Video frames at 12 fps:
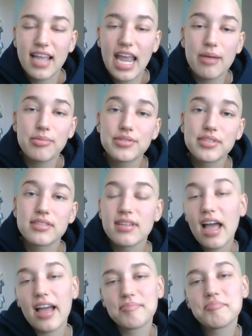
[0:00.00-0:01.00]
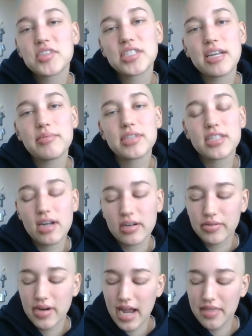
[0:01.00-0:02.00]
able to talk
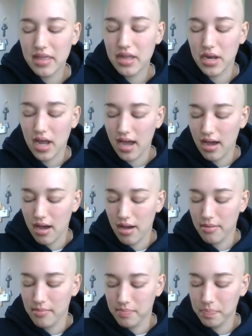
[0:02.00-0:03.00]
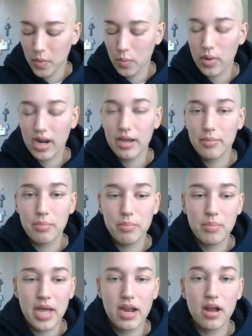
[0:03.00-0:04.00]
to her. And then, what I
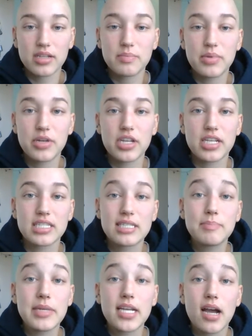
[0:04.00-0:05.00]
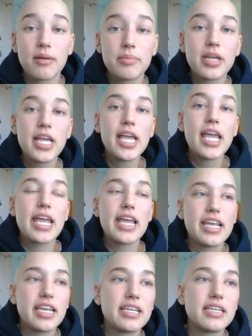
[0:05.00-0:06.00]
meant on putting speak up
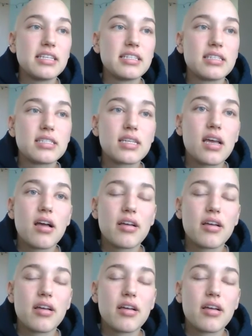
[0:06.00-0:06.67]
is,